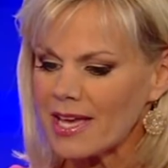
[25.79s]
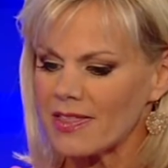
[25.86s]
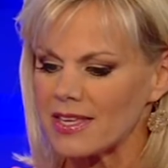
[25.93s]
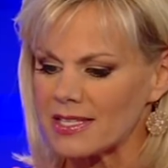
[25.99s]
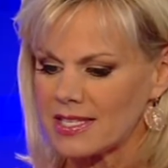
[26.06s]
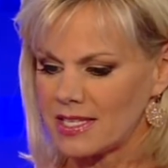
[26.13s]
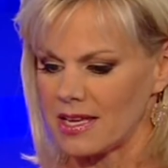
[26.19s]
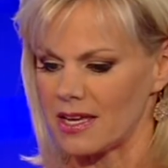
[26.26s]
make
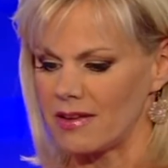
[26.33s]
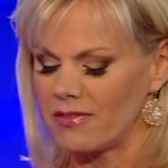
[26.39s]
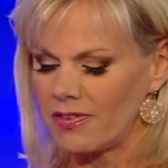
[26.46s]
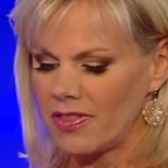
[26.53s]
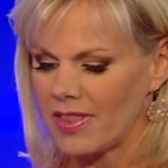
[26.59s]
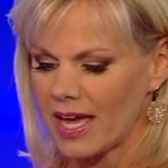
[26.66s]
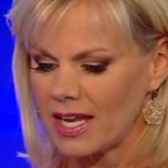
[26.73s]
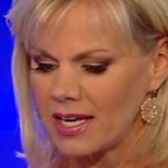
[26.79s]
of this,
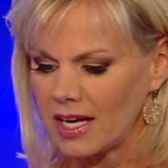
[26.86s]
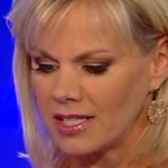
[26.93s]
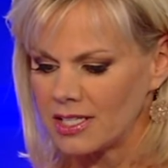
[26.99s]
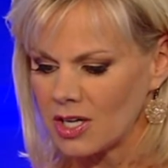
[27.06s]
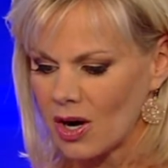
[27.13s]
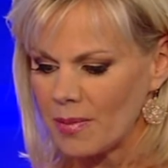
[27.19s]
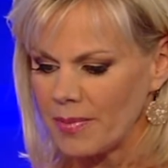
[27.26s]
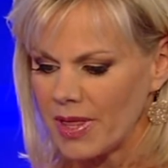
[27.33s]
Steve,
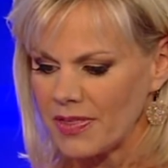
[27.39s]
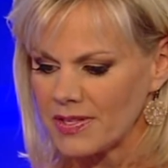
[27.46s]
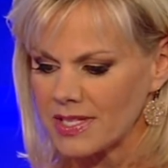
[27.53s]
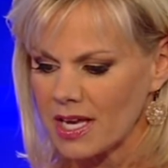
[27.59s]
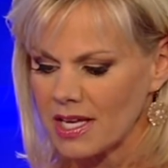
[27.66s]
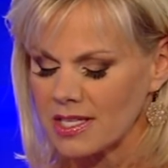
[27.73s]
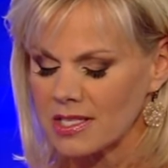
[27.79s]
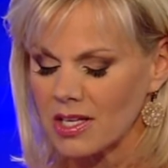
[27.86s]
that Dartmouth
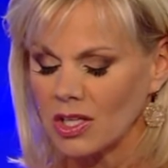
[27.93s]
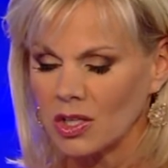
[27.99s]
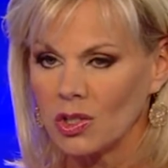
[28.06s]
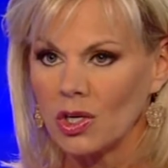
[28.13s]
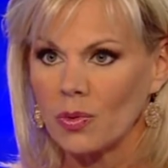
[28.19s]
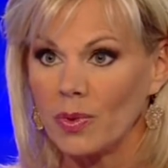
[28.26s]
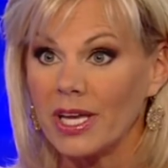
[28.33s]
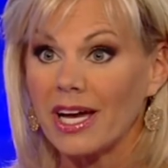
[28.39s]
says,
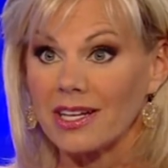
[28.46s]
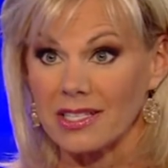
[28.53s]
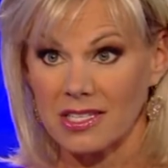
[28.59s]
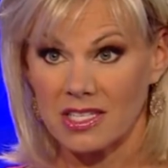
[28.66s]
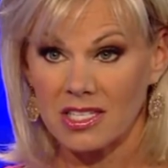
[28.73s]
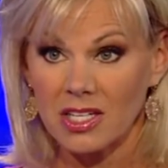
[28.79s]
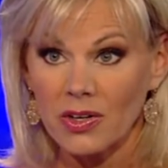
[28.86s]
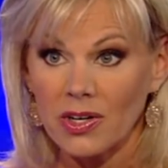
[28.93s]
look, we got a
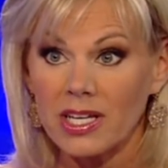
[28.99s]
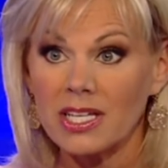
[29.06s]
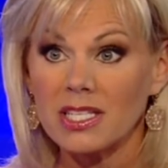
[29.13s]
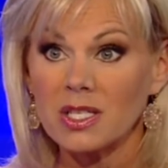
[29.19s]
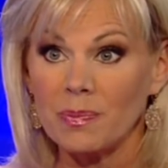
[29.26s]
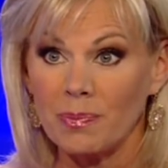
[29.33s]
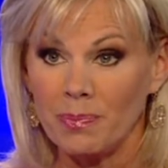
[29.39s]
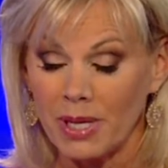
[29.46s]

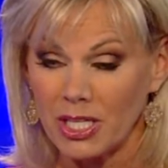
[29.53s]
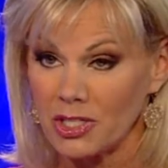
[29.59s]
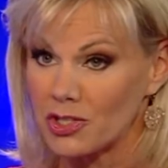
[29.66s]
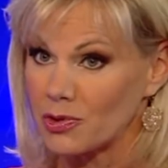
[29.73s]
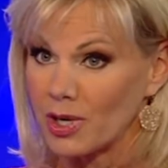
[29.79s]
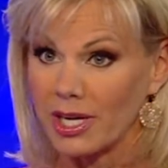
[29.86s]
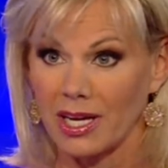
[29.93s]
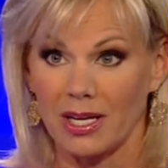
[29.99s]
serious
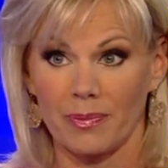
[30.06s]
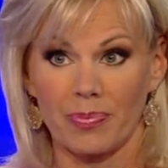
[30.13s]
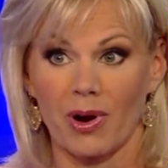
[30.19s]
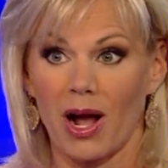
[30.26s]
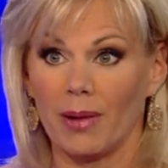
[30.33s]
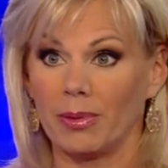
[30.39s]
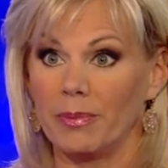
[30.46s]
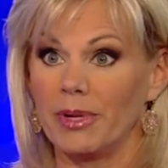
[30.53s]
binge drinking
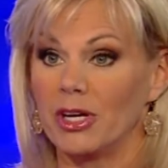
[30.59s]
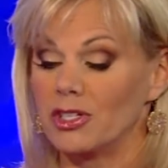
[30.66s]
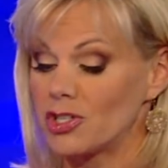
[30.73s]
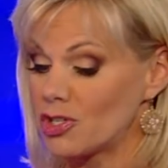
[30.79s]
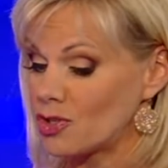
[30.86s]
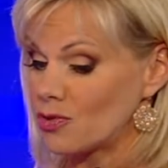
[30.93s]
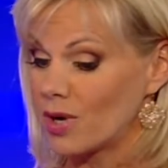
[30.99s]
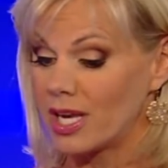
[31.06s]
problem here,
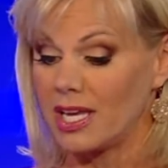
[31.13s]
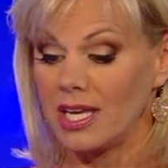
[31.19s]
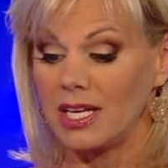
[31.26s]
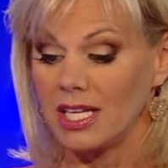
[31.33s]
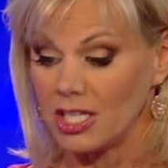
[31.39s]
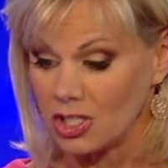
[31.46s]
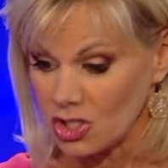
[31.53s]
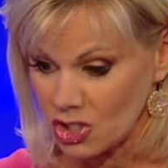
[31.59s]
just
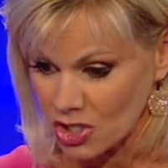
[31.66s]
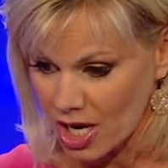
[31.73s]
drinking in